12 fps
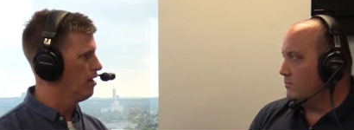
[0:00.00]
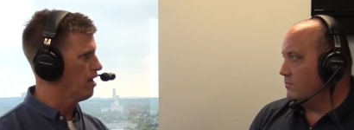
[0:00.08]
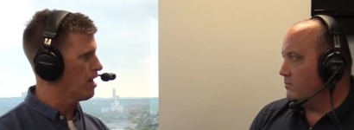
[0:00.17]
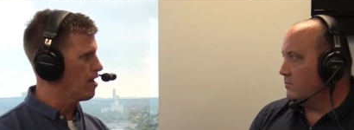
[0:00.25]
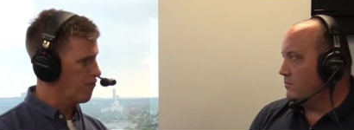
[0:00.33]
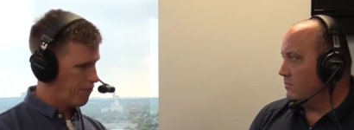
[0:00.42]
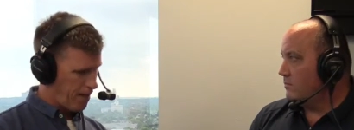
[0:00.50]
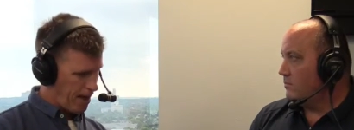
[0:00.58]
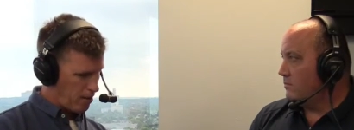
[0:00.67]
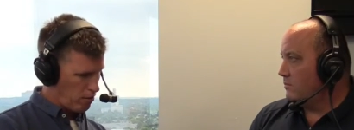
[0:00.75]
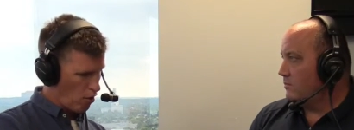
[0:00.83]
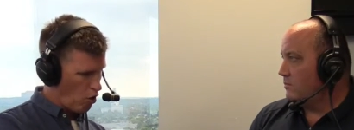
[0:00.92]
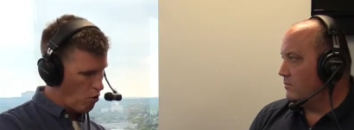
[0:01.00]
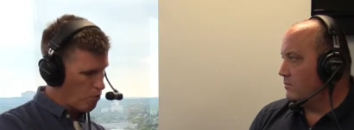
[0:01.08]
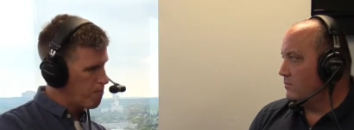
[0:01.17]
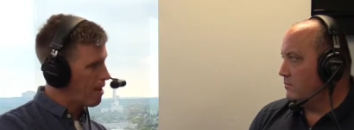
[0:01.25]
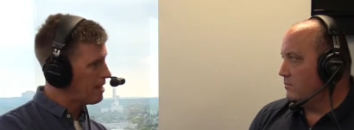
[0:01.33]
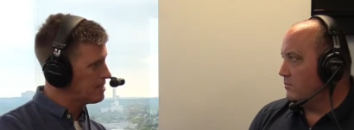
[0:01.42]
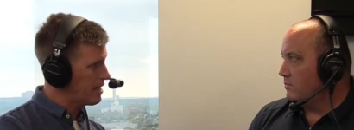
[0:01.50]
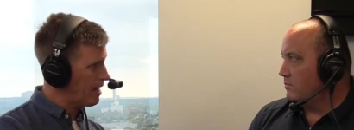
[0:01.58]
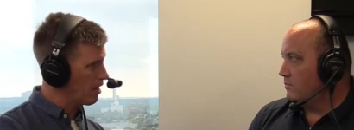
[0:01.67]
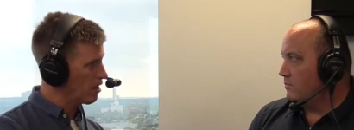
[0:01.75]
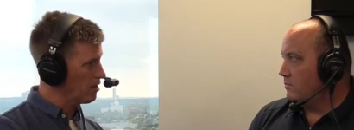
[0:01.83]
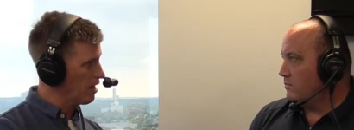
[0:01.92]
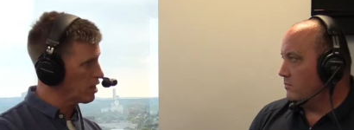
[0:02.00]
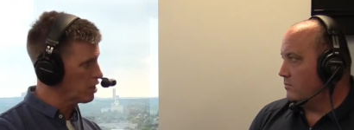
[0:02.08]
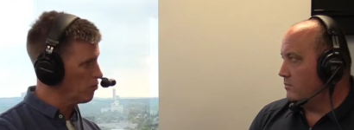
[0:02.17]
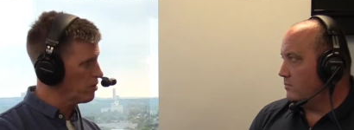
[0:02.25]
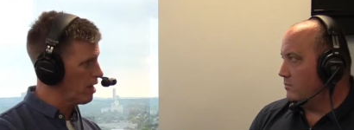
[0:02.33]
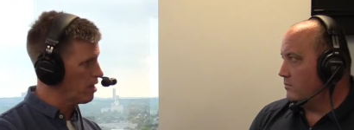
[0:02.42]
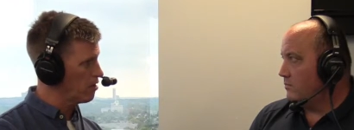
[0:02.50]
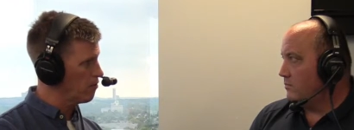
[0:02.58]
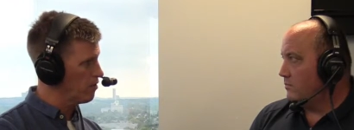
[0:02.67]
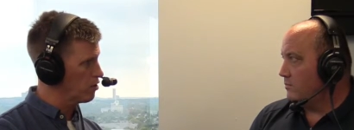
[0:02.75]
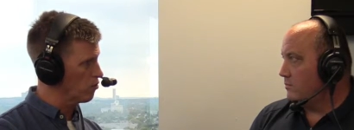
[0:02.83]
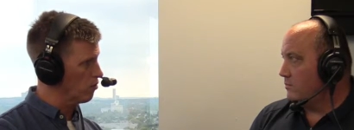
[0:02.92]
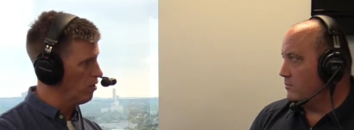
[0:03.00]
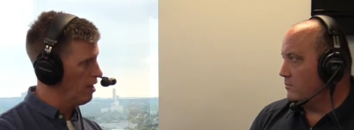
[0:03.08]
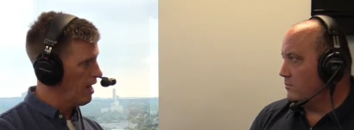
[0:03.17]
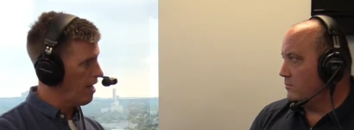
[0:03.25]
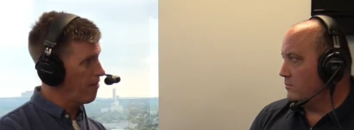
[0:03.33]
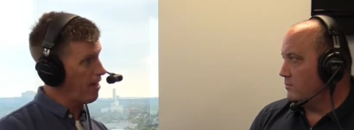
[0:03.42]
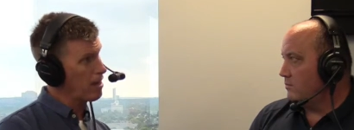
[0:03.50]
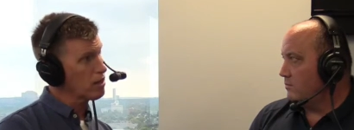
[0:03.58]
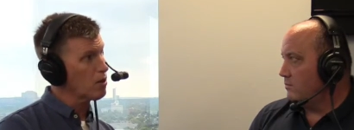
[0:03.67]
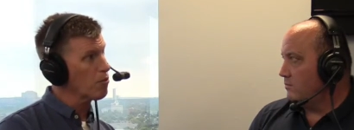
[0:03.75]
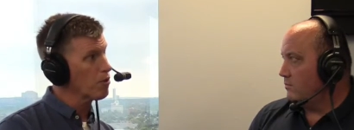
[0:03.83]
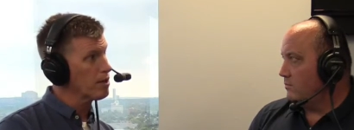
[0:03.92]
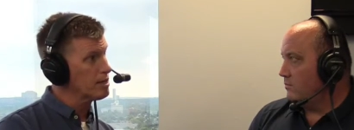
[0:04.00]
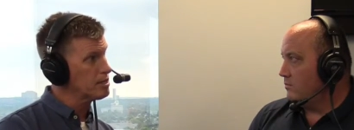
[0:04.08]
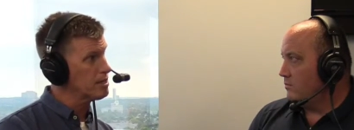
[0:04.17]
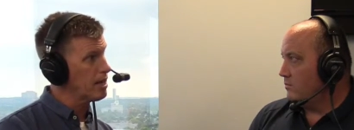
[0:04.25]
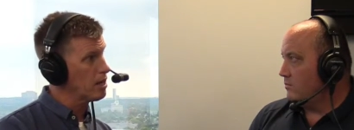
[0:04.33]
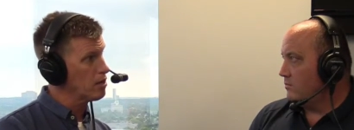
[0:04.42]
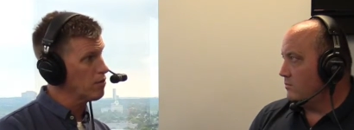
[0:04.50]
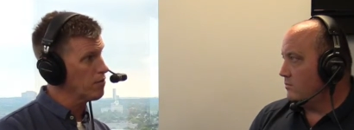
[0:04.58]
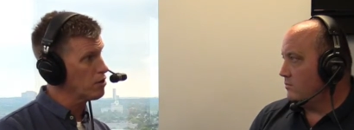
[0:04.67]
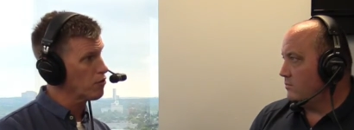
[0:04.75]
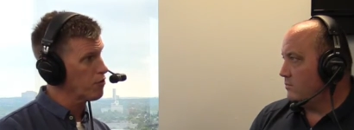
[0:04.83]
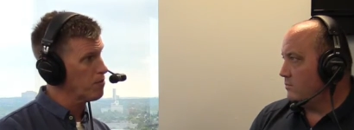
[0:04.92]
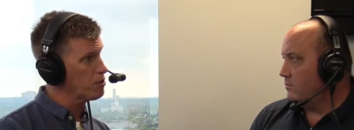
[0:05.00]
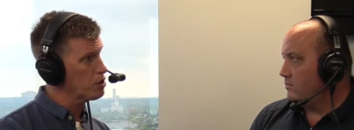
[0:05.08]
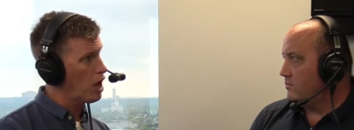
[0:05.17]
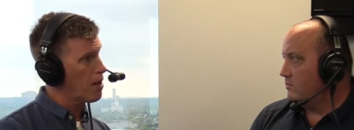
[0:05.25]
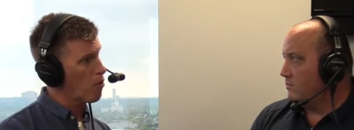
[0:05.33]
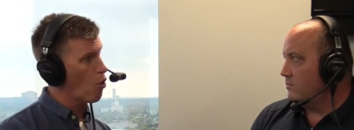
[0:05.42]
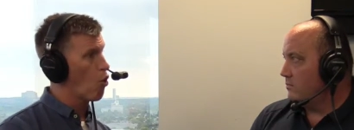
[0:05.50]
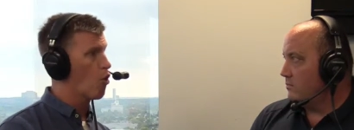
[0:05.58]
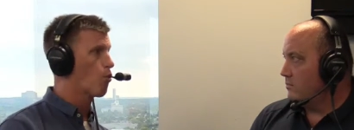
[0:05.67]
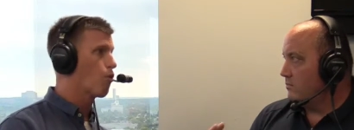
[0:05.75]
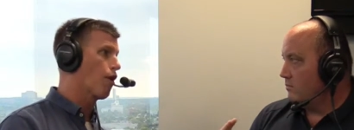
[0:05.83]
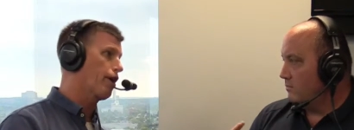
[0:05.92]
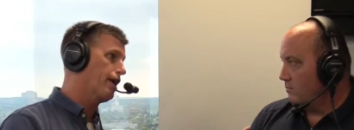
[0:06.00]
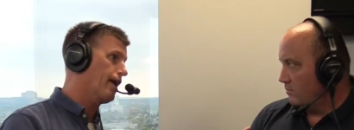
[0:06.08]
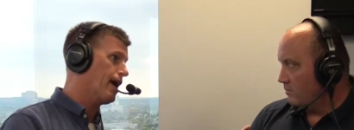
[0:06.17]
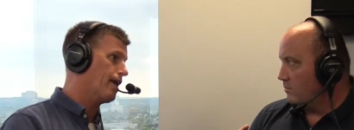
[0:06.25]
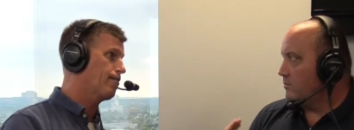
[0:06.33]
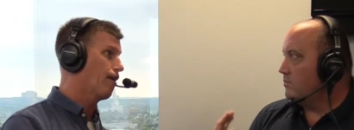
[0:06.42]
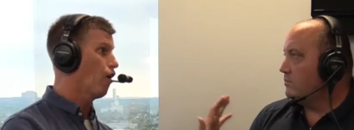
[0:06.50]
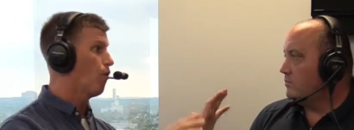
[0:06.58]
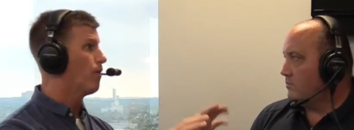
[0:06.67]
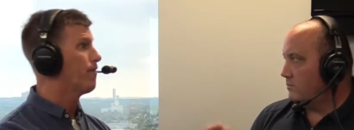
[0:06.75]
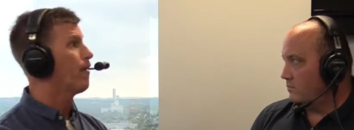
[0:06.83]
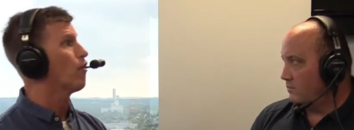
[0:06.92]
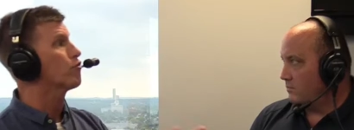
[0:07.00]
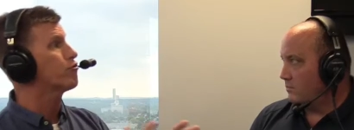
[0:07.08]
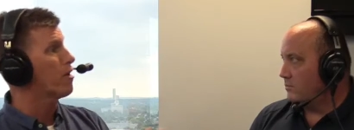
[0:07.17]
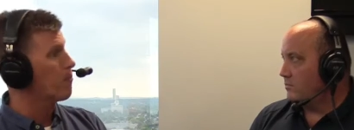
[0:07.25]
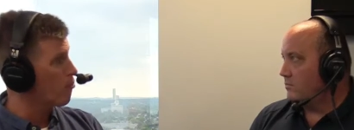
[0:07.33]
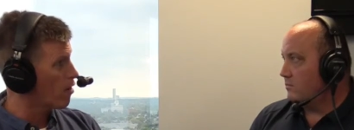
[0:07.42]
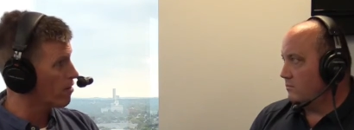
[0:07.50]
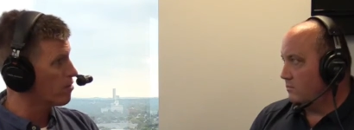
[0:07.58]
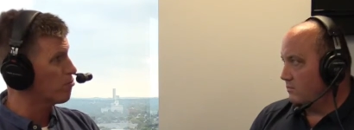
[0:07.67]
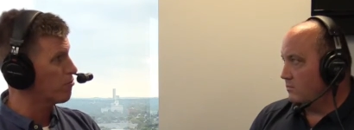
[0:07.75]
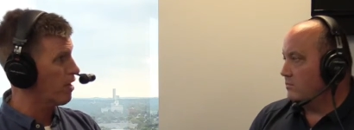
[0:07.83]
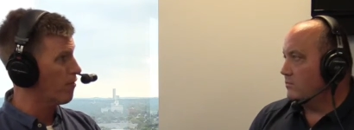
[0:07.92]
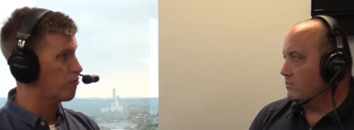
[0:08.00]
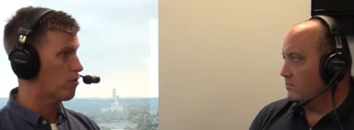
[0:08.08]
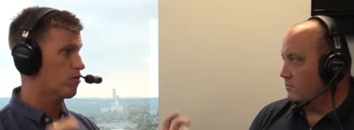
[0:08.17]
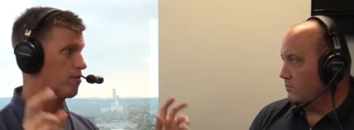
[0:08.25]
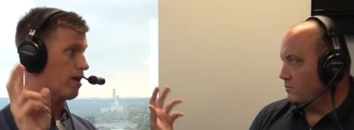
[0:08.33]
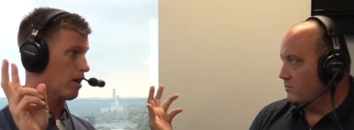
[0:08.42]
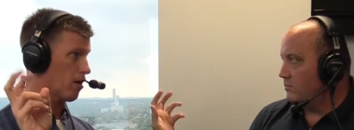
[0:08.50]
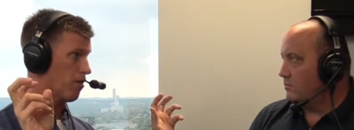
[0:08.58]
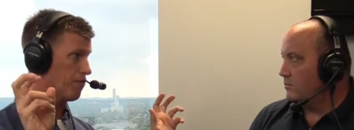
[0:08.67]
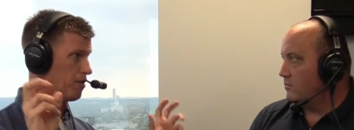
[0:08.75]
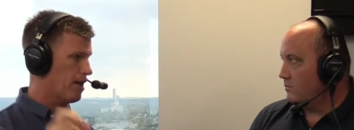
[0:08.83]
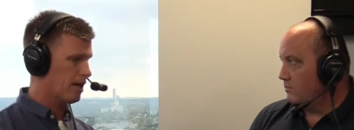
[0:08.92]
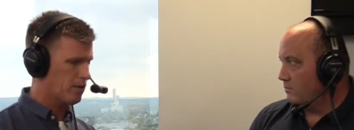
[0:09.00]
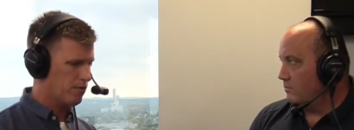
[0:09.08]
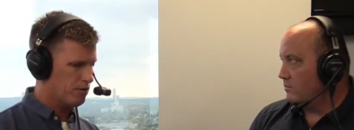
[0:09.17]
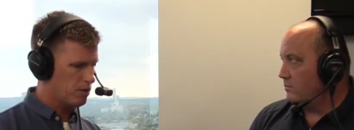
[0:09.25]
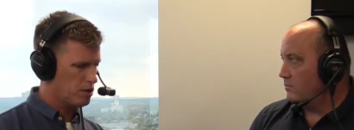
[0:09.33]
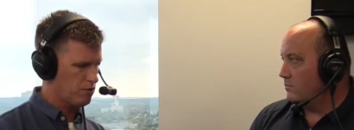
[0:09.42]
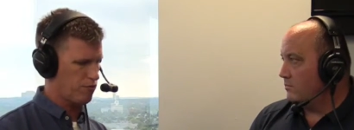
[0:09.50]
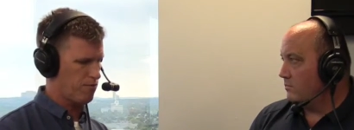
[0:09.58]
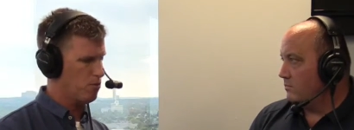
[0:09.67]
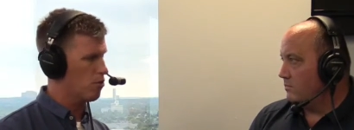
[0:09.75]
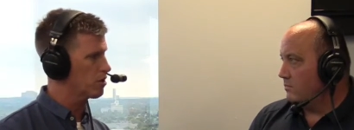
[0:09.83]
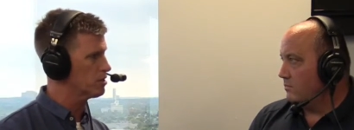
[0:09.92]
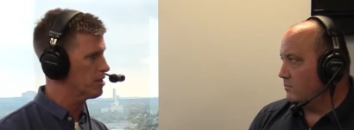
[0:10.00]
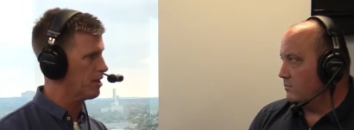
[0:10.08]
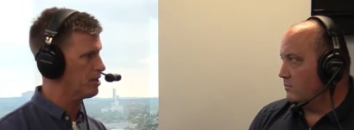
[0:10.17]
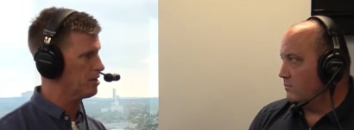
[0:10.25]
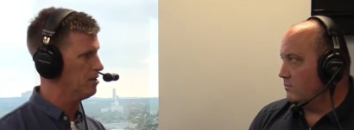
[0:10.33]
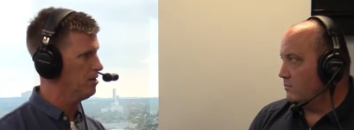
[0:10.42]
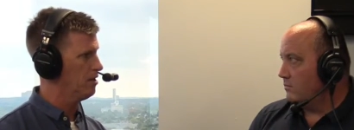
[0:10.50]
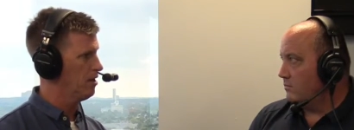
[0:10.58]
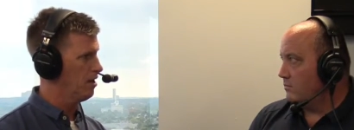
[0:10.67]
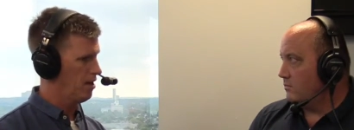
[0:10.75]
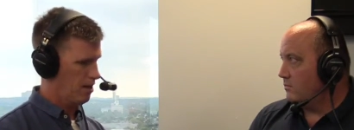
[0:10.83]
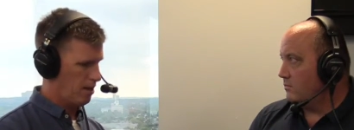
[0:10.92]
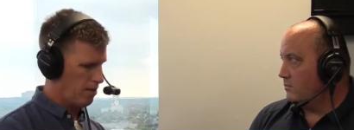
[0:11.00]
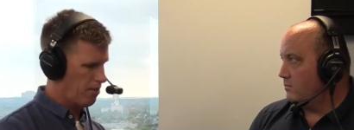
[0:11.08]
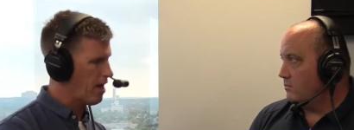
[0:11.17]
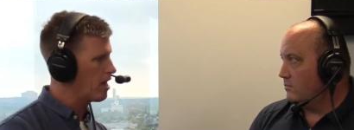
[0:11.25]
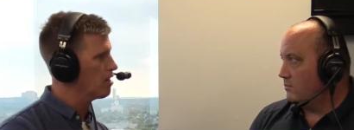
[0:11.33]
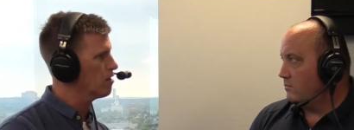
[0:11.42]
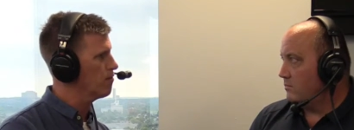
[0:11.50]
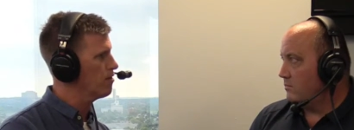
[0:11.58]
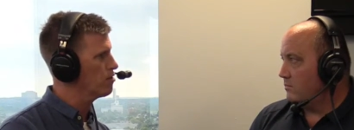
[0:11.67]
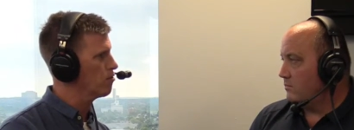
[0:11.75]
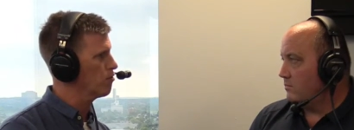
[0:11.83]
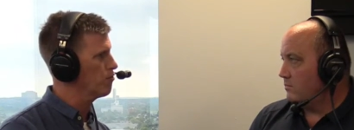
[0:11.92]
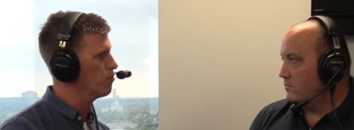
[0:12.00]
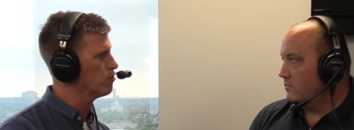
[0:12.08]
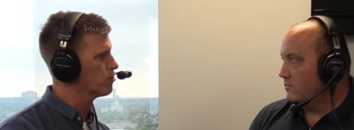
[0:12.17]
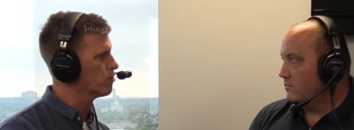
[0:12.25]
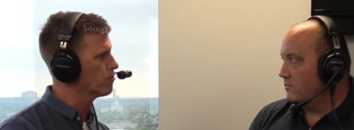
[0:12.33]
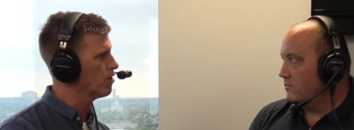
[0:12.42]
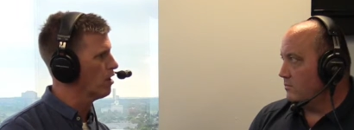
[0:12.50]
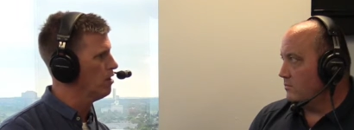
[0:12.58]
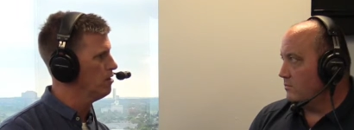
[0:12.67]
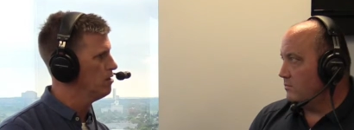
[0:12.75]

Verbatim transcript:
Speaker 1: if they don't maintain connection with that individual and they end up releasing that individual from the job or working out a deal where they'll separate themselves to take off the negative attention from the organization, that individual's future is done.